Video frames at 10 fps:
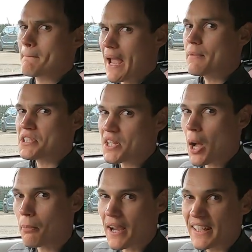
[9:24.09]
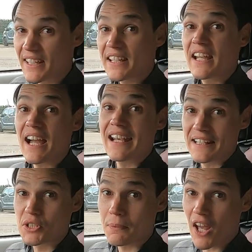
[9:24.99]
maybe start braking a
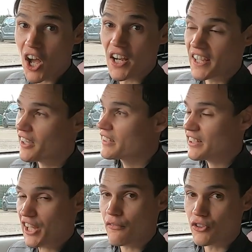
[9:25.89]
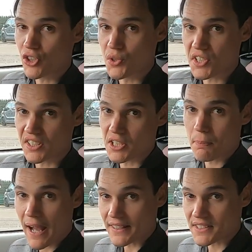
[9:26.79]
little bit earlier if you're using these
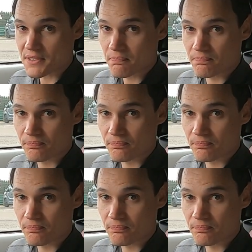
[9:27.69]
pads.